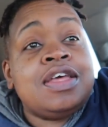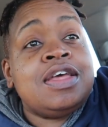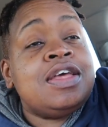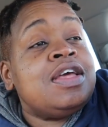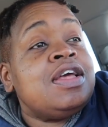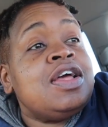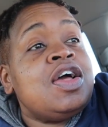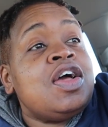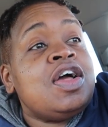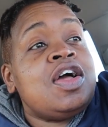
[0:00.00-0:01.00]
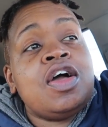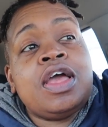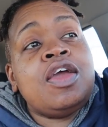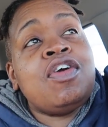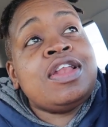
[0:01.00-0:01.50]
as soon as possible, okay?
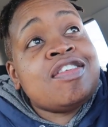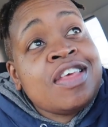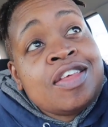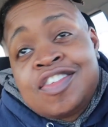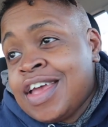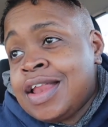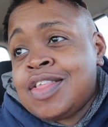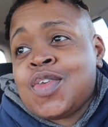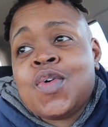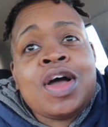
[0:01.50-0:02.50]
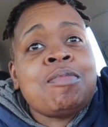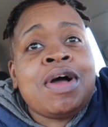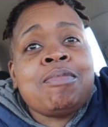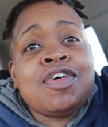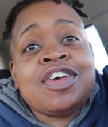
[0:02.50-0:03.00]
Okay, great. The sun is shining, so
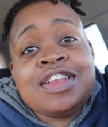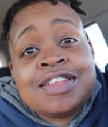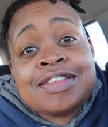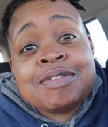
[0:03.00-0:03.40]
I'm good.